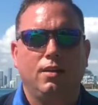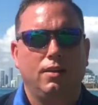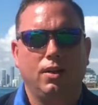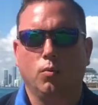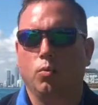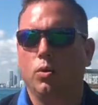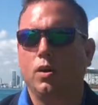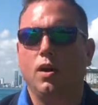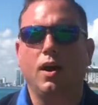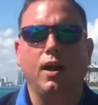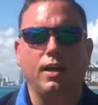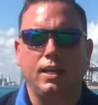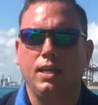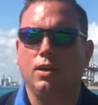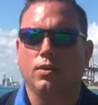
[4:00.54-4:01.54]
to, we're
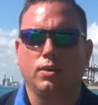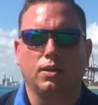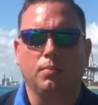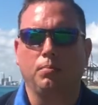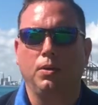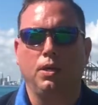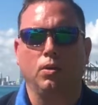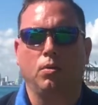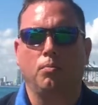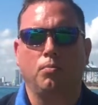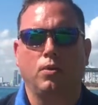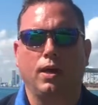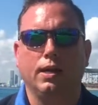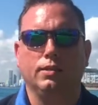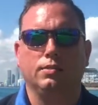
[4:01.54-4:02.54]
not here to compete on
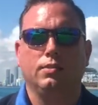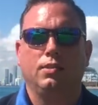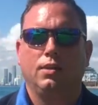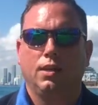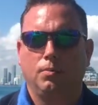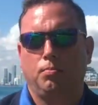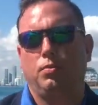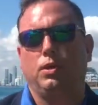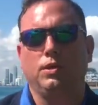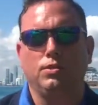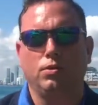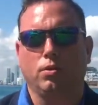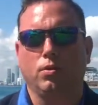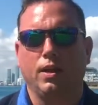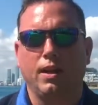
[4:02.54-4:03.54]
price, and please
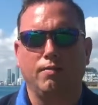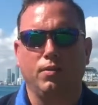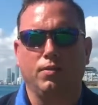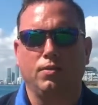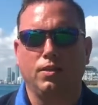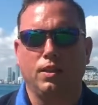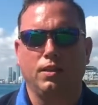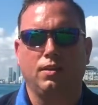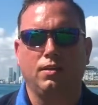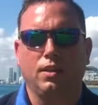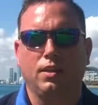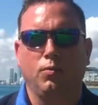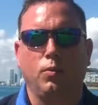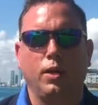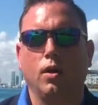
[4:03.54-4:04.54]
don't ever think
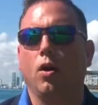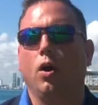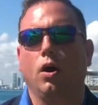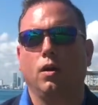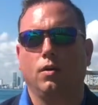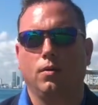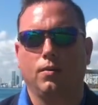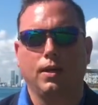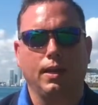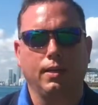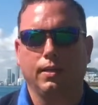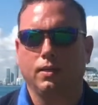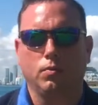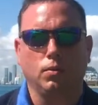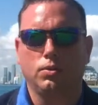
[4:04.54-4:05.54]
that we are, okay,
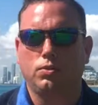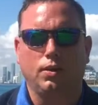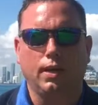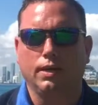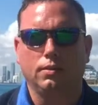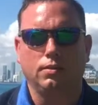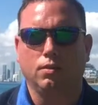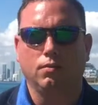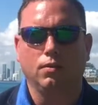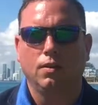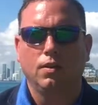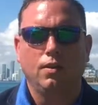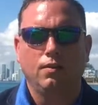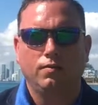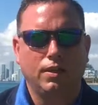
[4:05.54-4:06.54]
and that we're trying to.
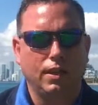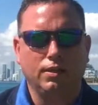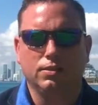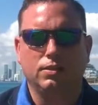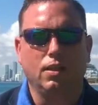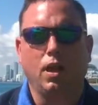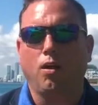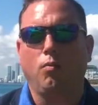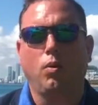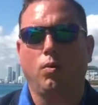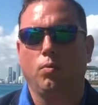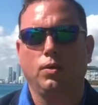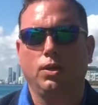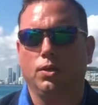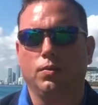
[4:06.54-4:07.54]
That is not what
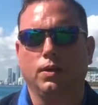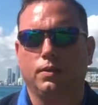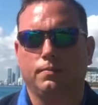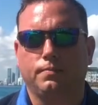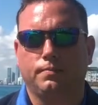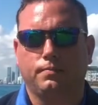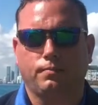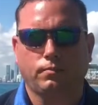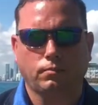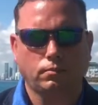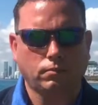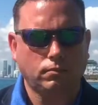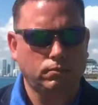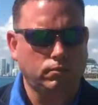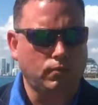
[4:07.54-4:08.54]
we're doing.
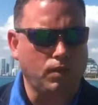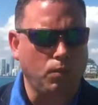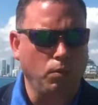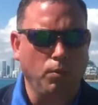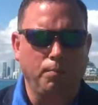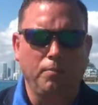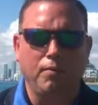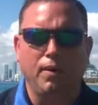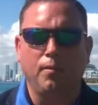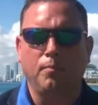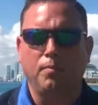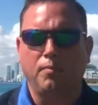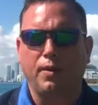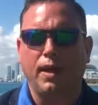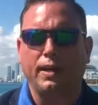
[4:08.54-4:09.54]
We're
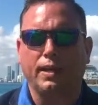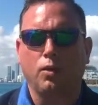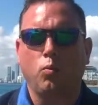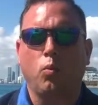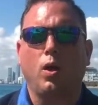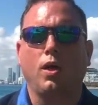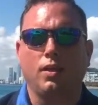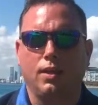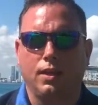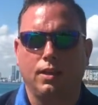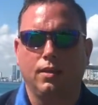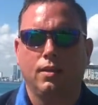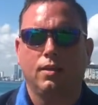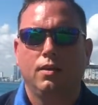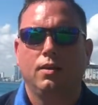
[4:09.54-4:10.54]
providing quality
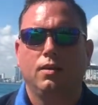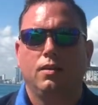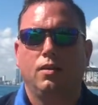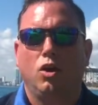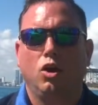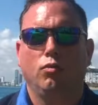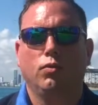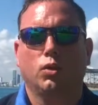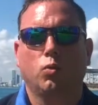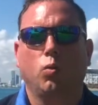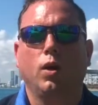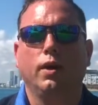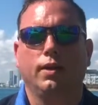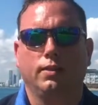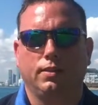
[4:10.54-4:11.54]
over
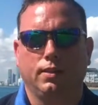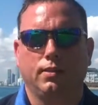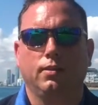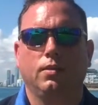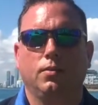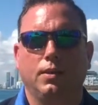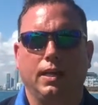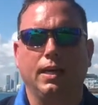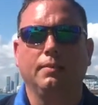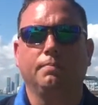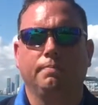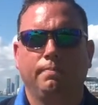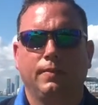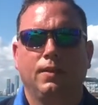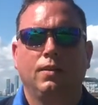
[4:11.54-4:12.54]
quantity, okay?
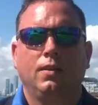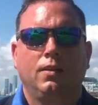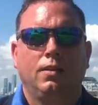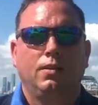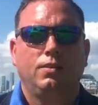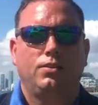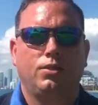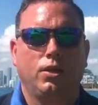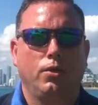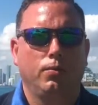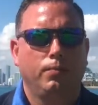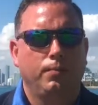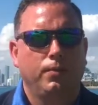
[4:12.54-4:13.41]
So